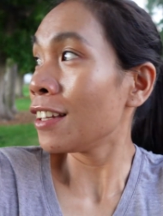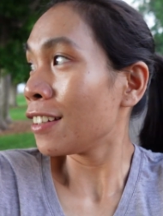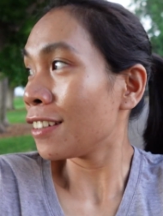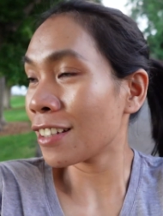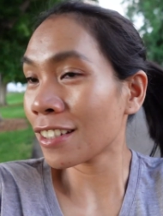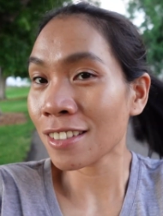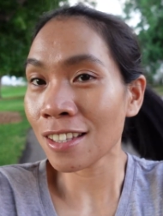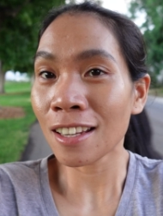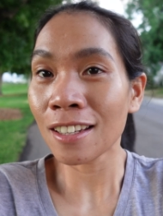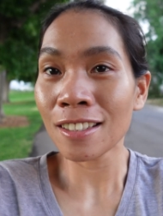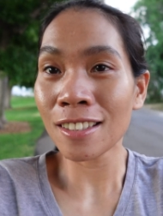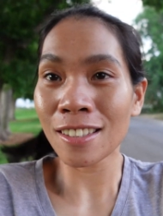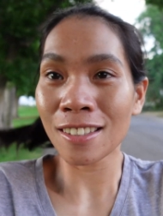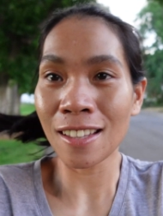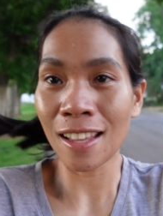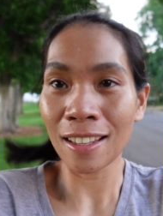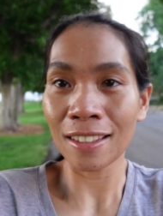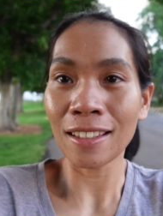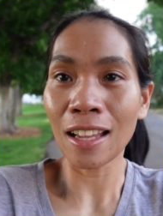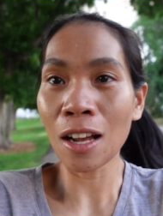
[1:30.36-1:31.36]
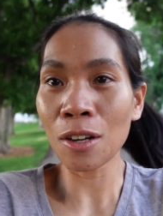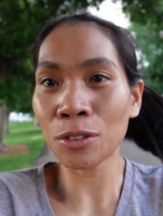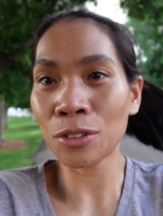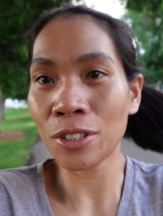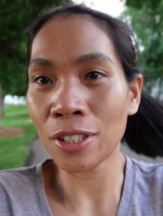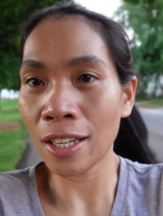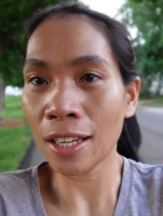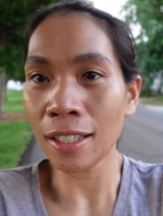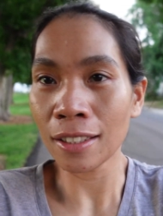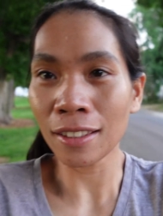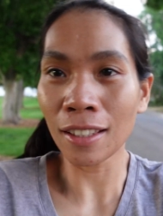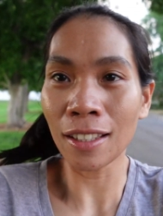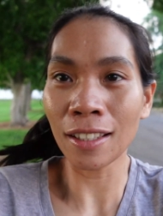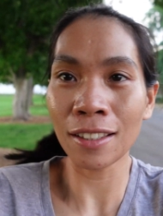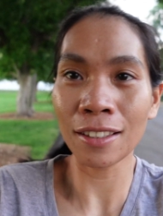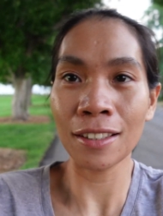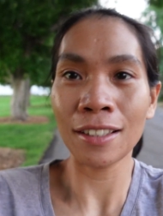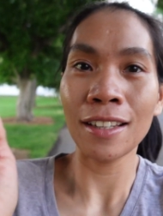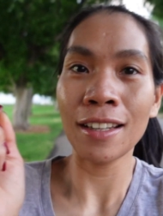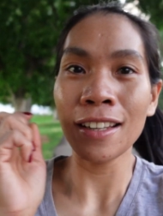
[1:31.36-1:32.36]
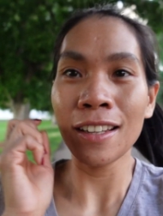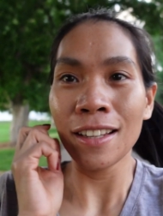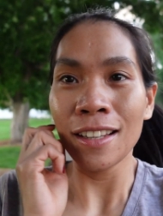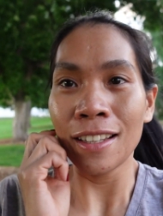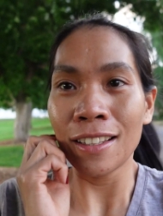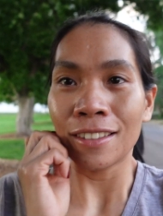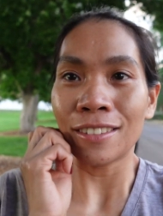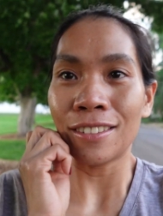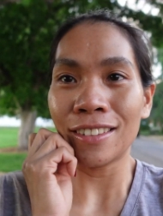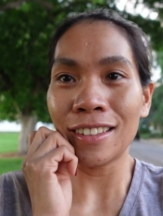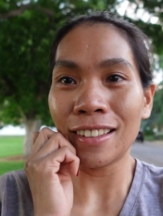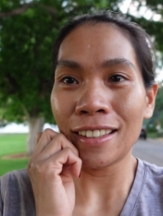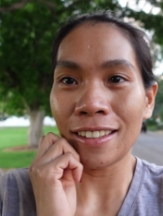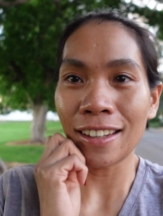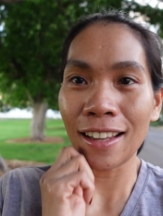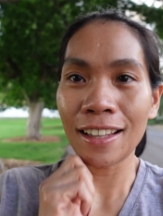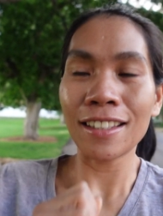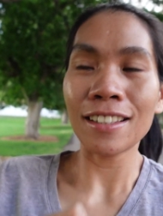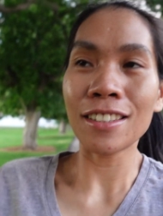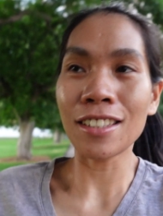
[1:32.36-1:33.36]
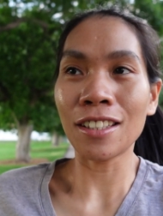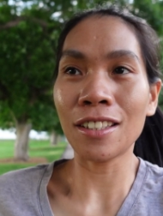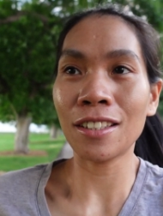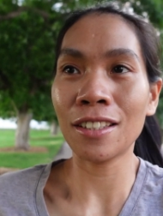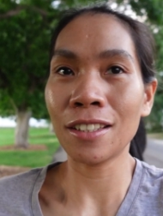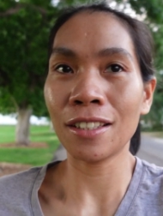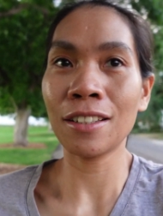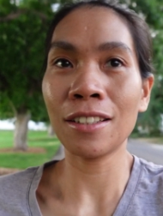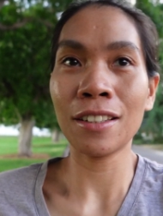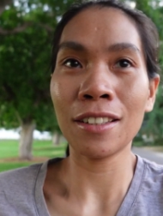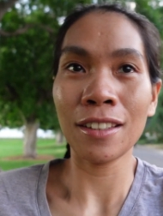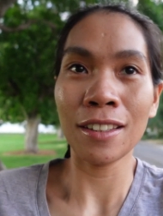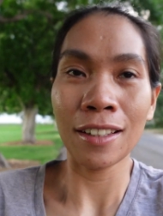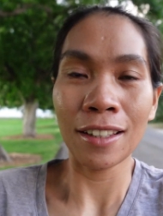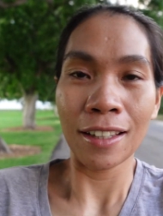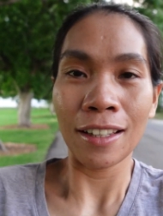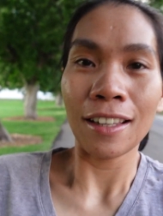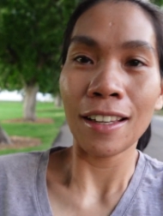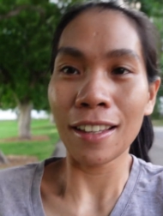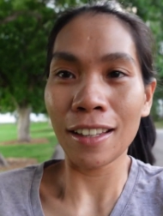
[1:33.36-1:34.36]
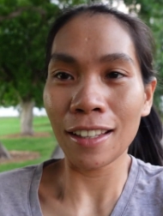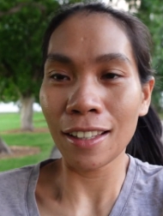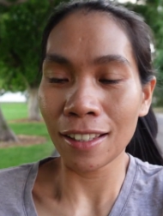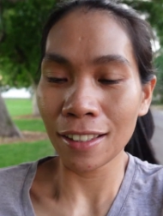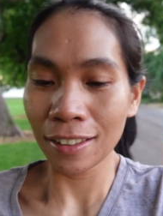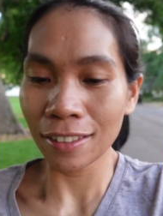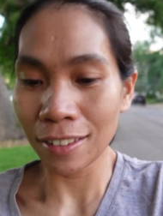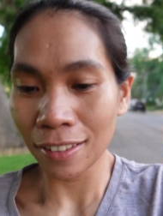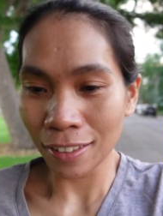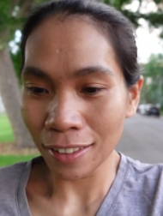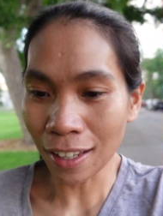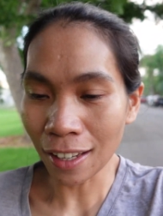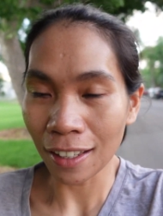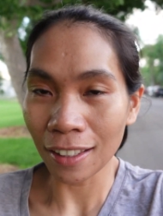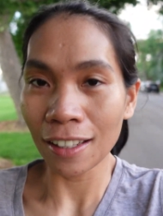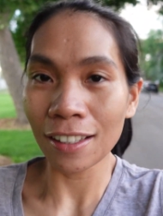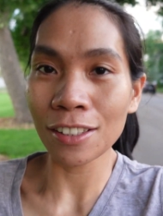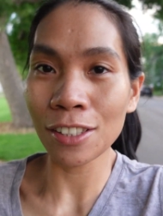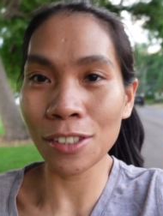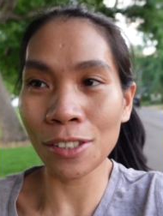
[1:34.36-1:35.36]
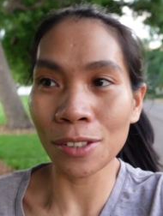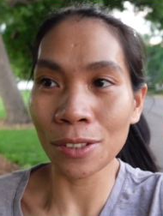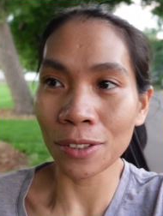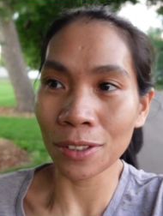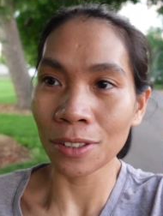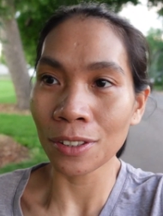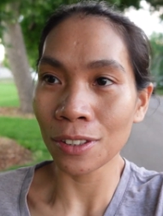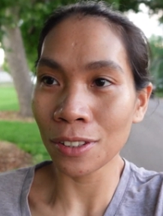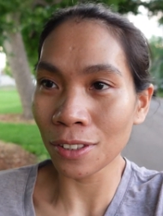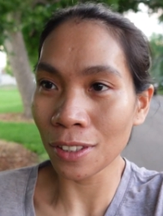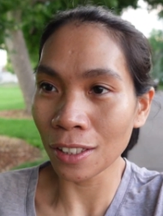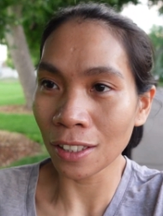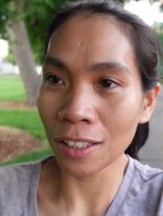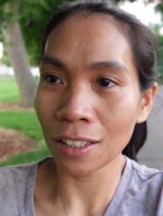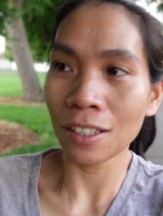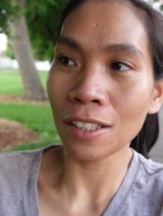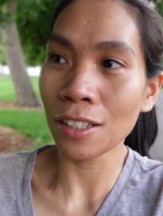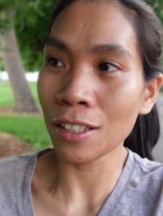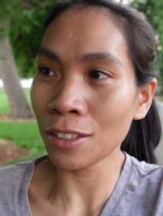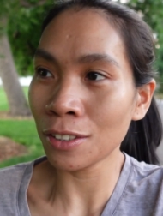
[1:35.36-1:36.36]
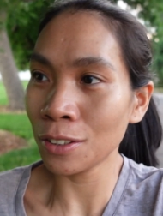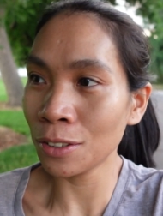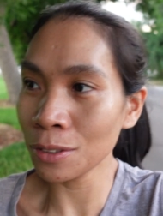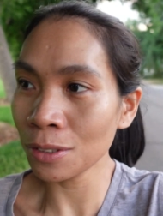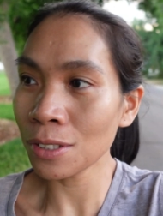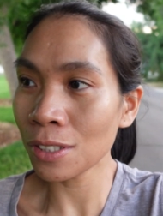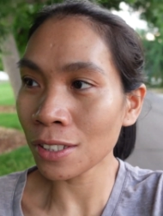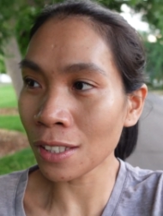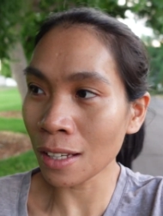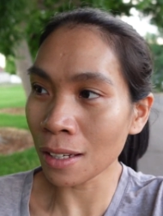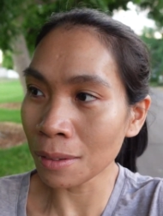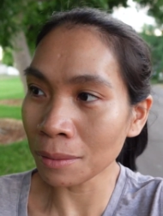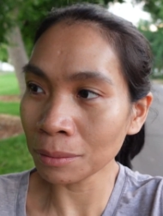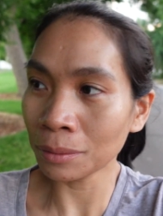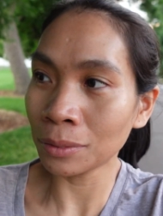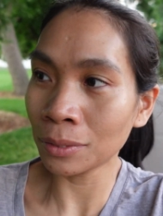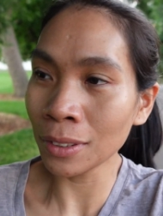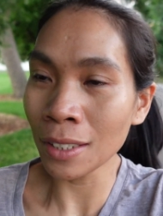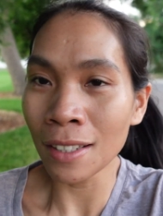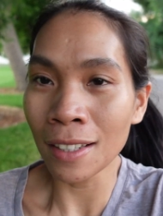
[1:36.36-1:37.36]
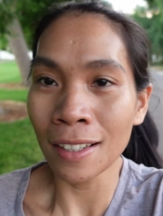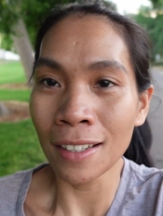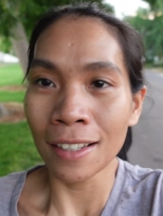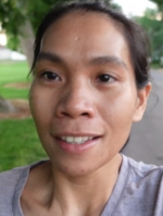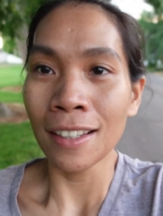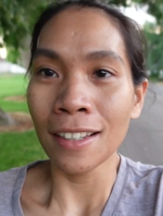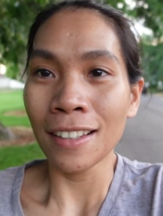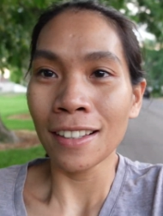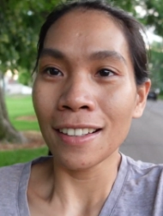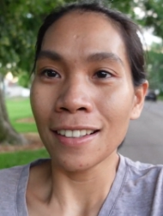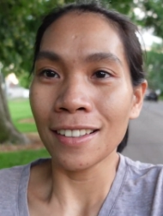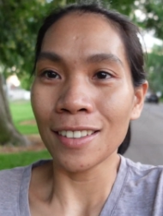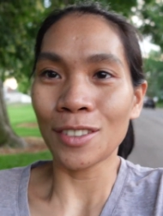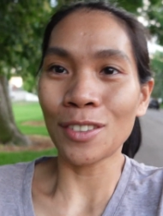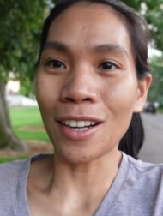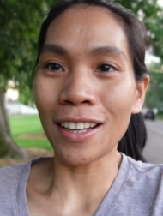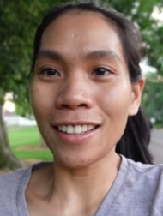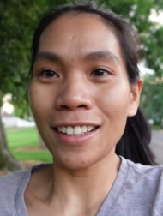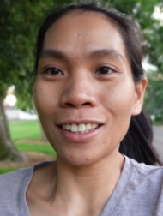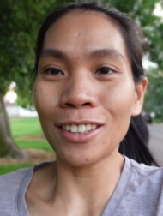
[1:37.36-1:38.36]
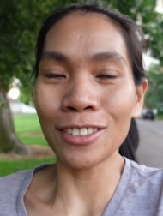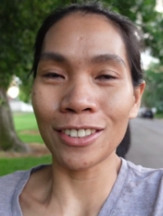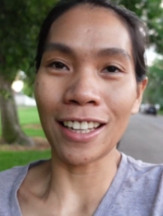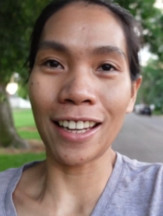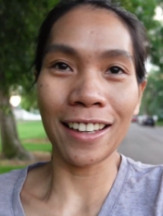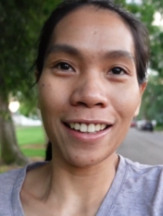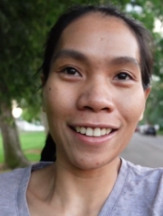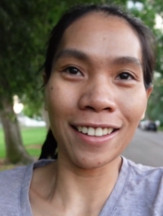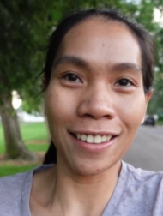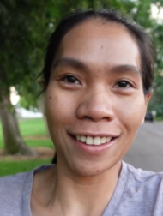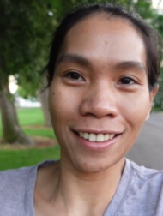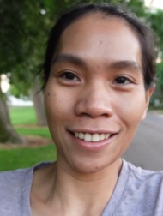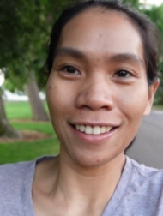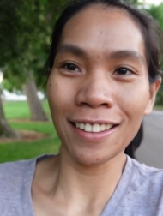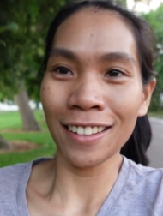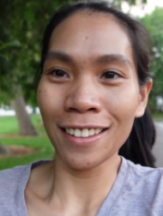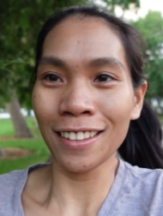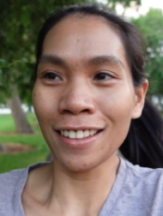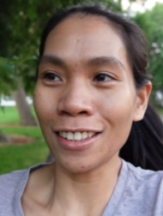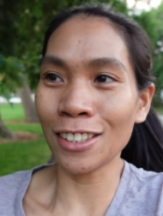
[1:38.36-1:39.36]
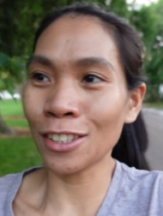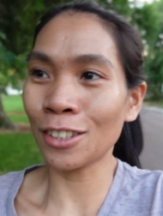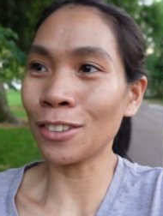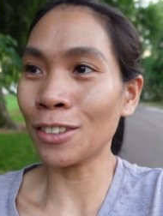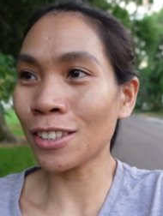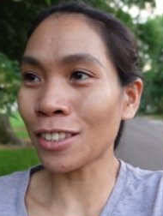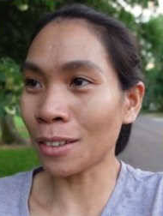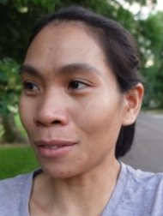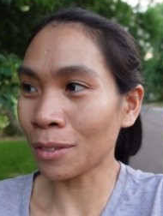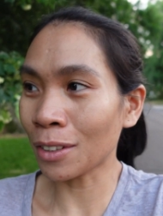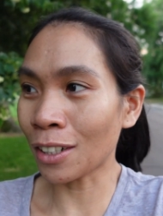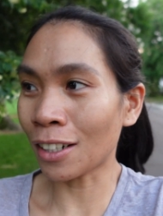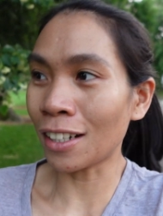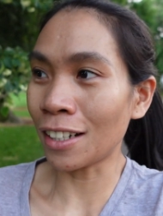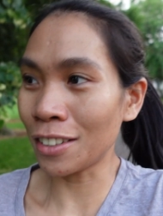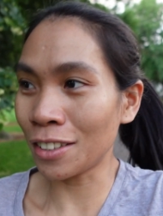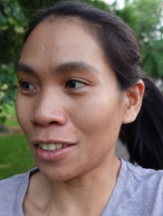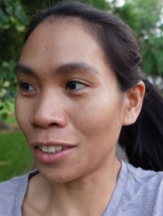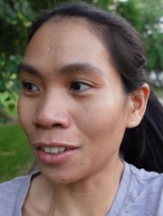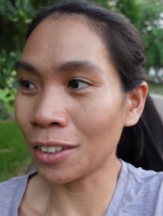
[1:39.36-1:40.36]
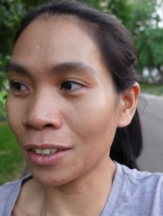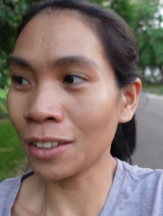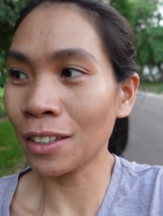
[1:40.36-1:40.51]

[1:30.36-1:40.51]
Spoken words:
the sun is not out yet. Really nice. And yeah, let's do some running today. Let's do some cardio.